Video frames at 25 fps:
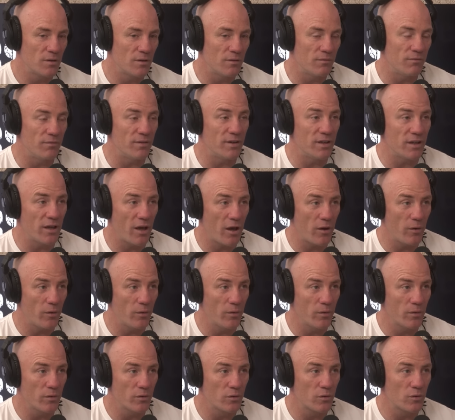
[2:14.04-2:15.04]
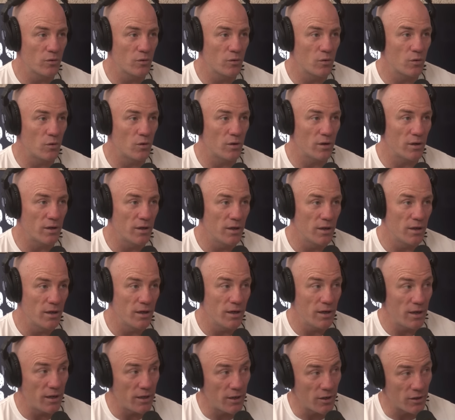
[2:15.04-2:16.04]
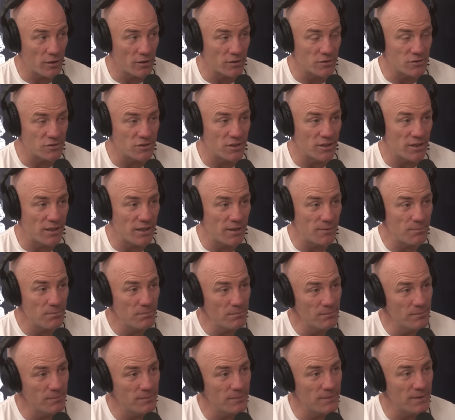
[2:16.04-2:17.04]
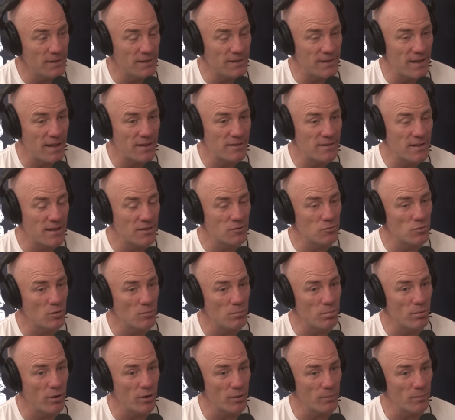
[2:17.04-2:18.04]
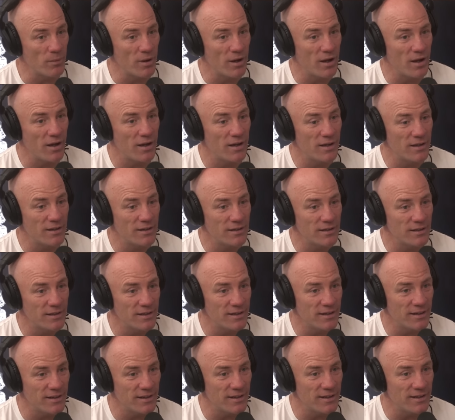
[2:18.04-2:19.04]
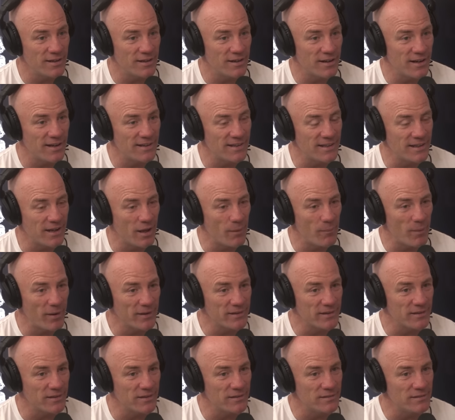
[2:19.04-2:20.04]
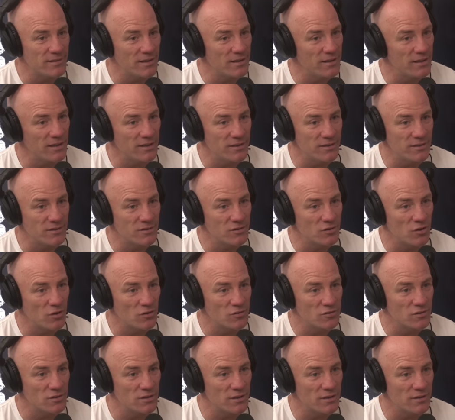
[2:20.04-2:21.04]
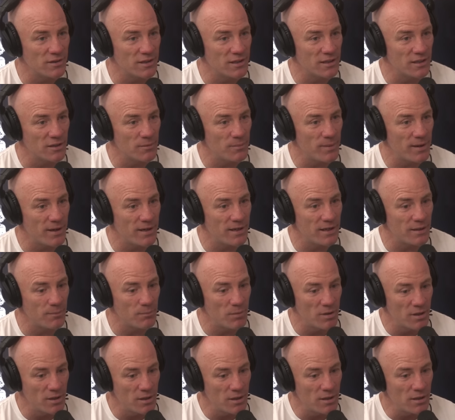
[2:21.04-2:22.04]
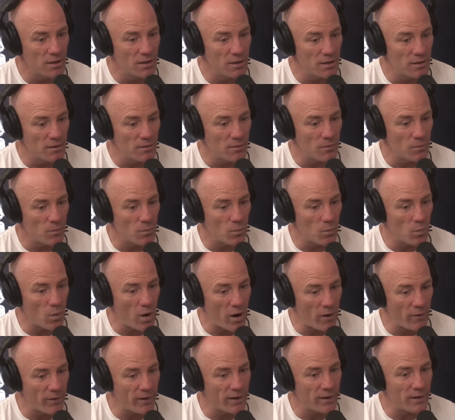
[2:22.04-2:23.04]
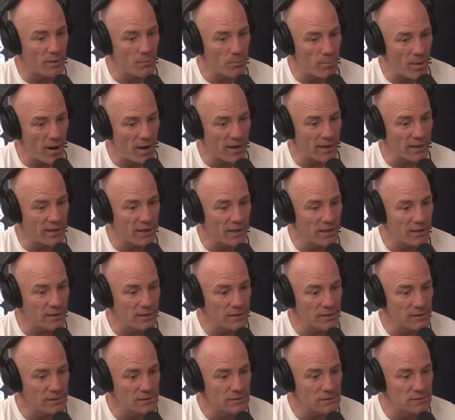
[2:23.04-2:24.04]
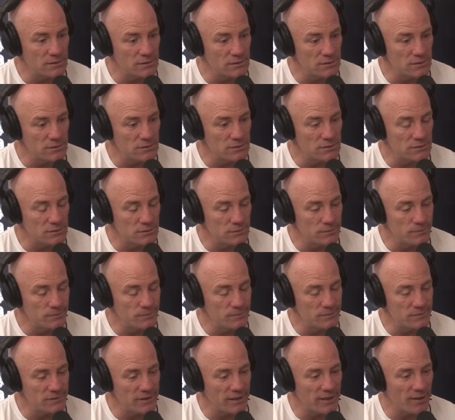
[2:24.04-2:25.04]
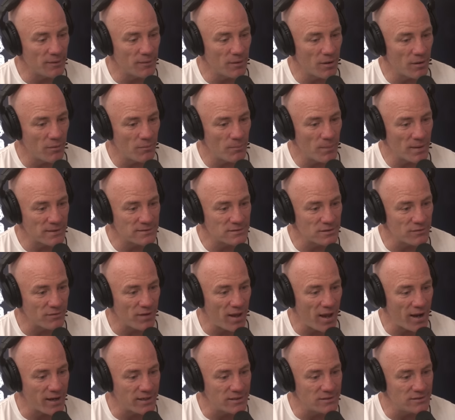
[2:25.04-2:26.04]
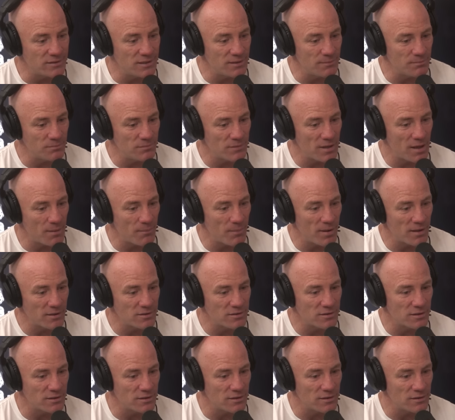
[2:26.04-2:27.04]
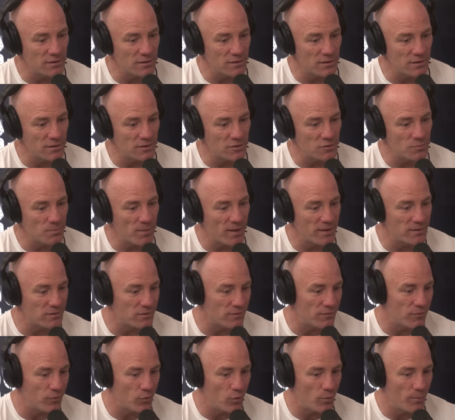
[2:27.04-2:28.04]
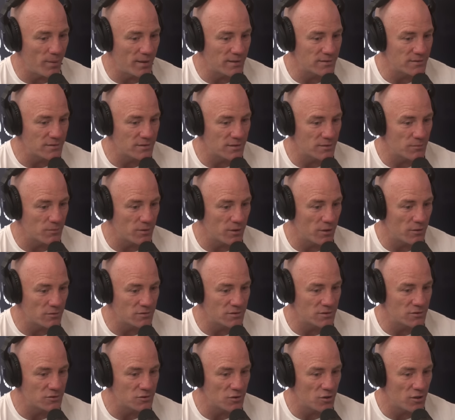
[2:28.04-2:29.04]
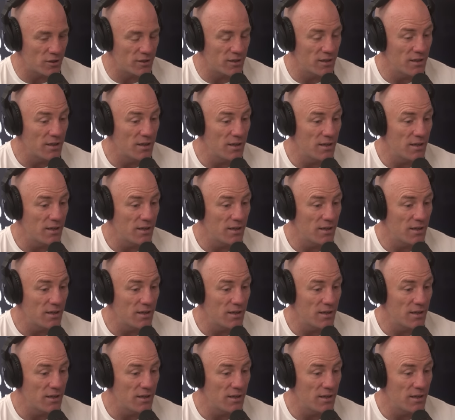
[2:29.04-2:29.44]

the video. Yeah, caught, could see him, and that that's what broke my heart. And I had to go back to the cell and just constantly thinking about him, worrying and panicking. Yeah when I must have aged him that much in the in the space of four months when I was inside.